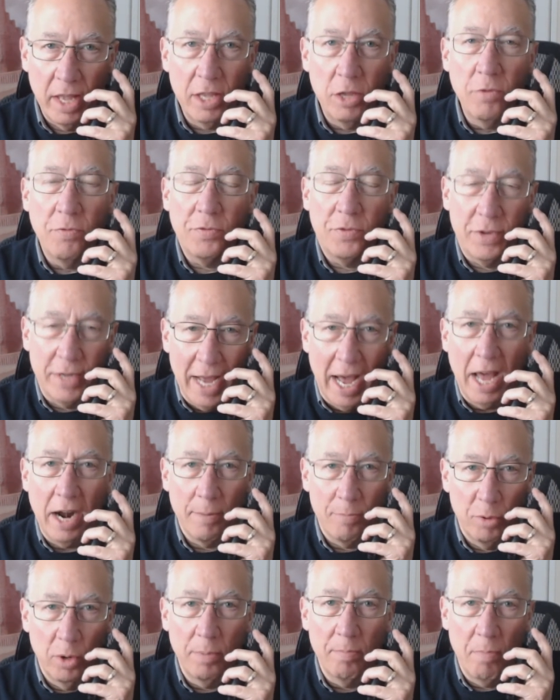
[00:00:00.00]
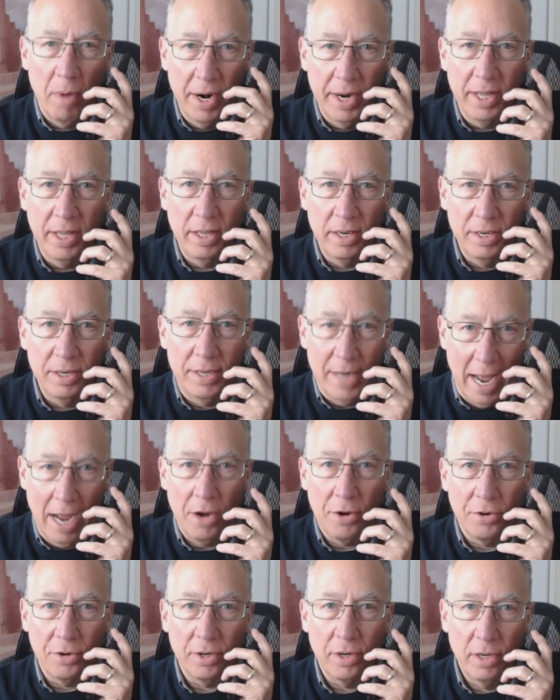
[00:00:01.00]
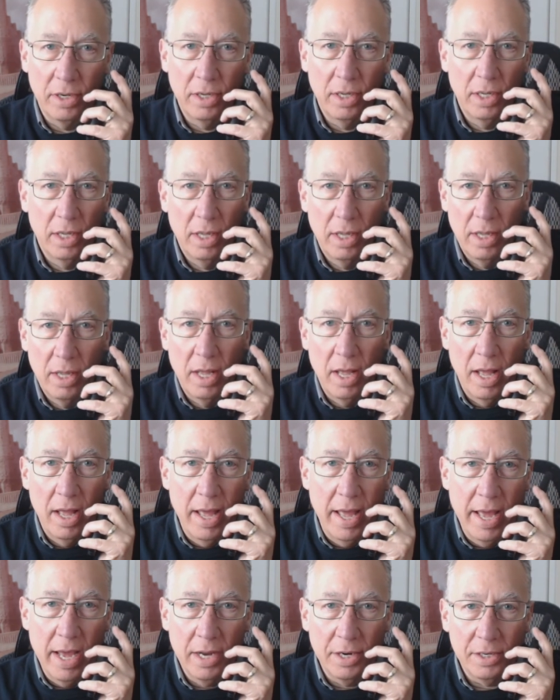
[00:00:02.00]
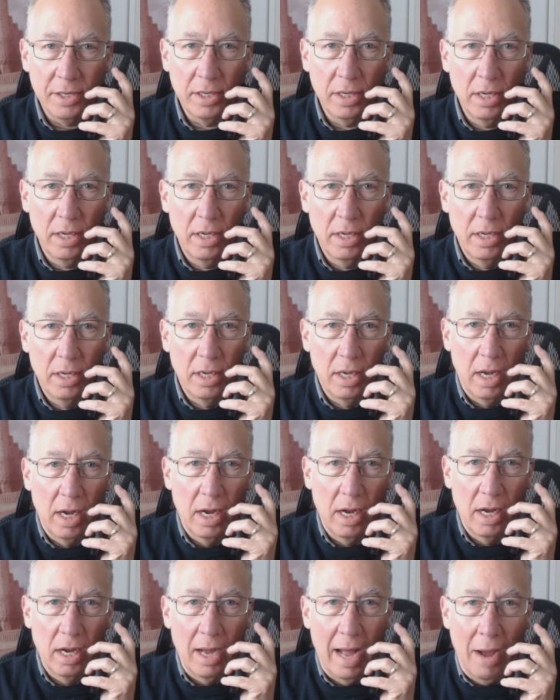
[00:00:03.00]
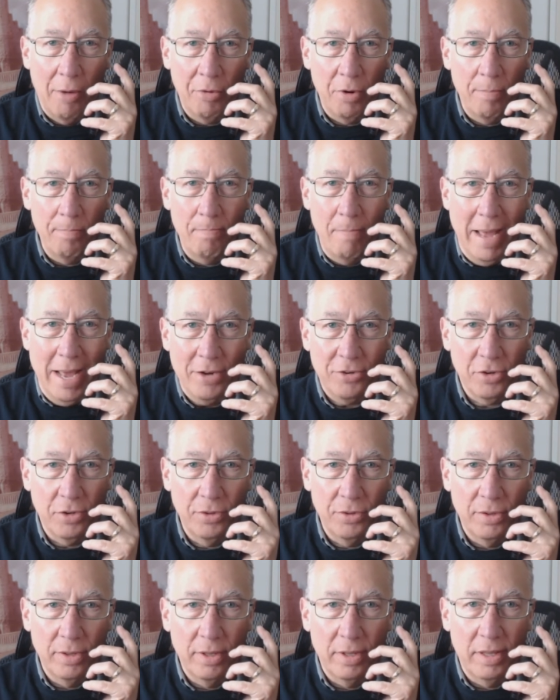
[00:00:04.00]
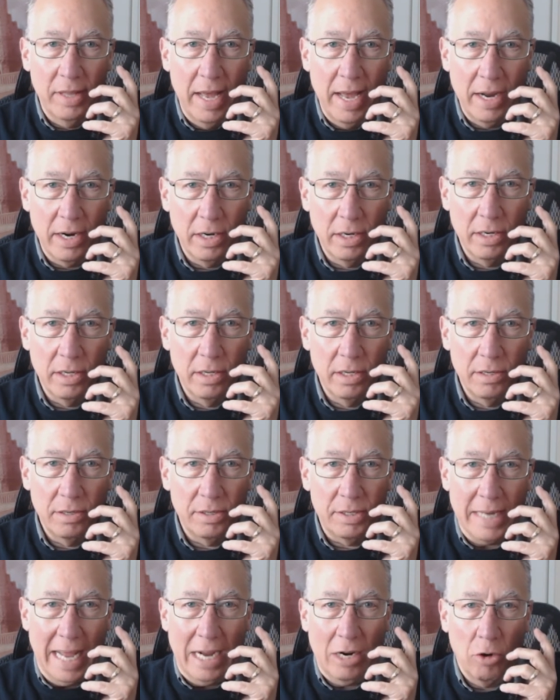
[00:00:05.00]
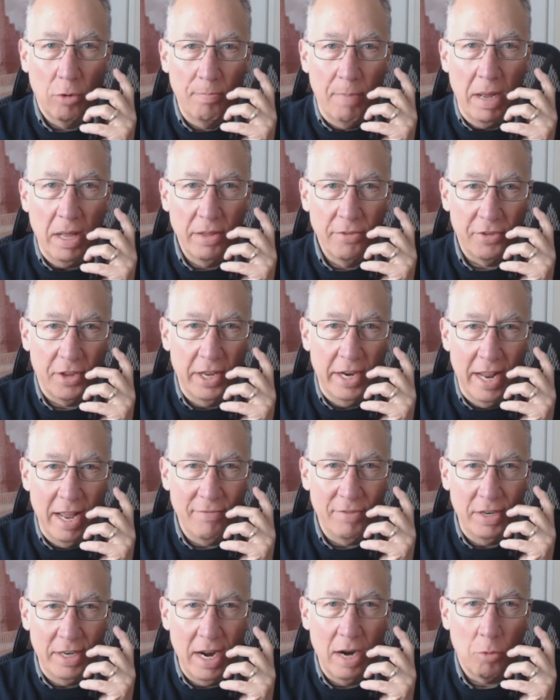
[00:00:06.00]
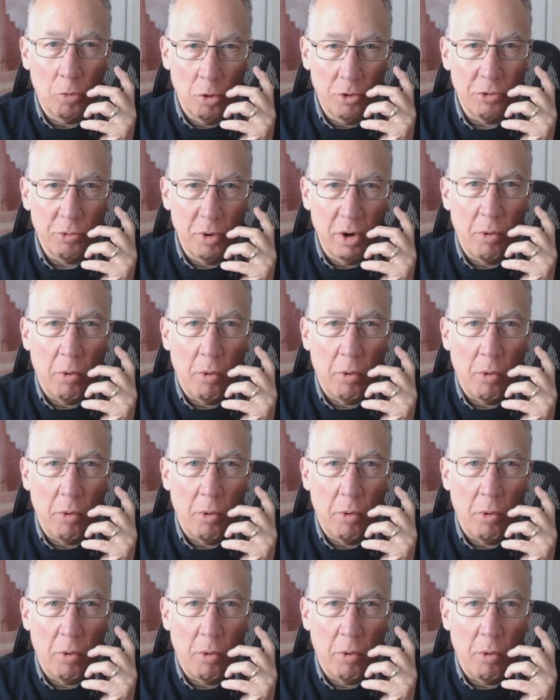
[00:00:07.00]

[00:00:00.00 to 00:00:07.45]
You've got to put money down. And uh, I would imagine that Taco Bell is going to have a net worth